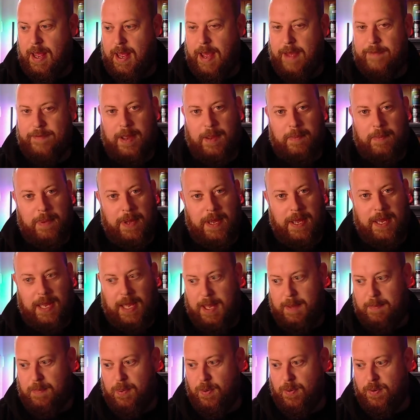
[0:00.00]
having a bit of
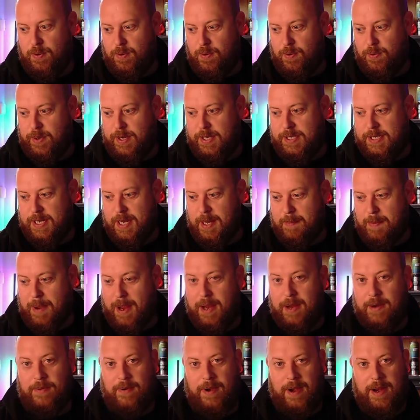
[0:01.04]
keyboard noise in the
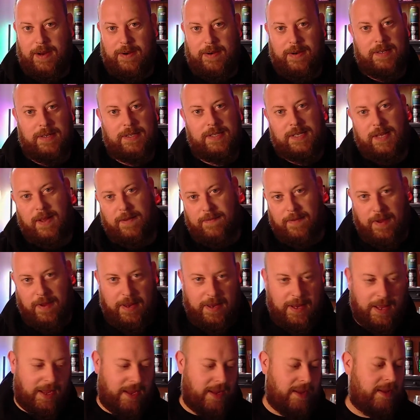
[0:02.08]
background and stuff
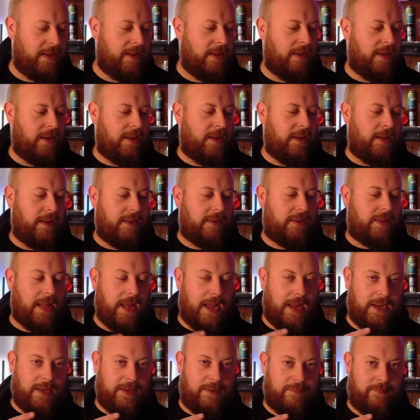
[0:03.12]
like that,
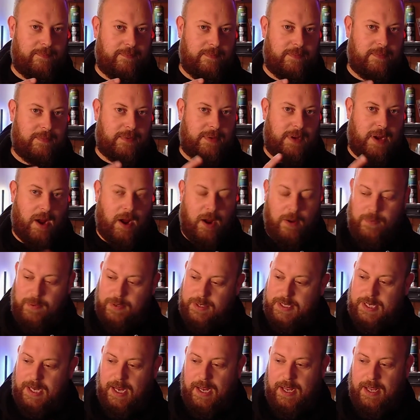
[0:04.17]
then I
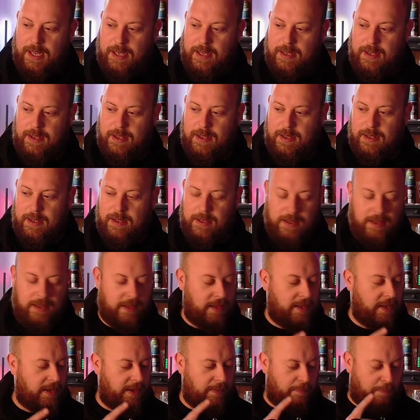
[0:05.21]
would say
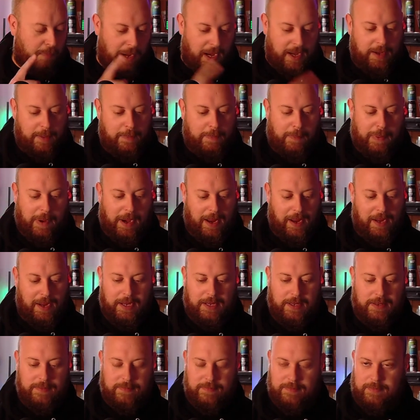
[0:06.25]
plug and
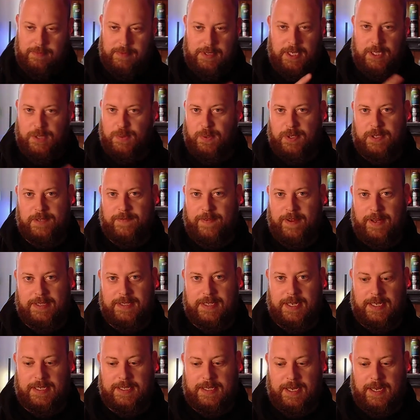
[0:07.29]
play. This one's
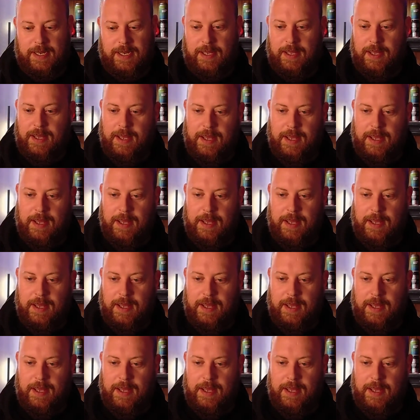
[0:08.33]
fantastic.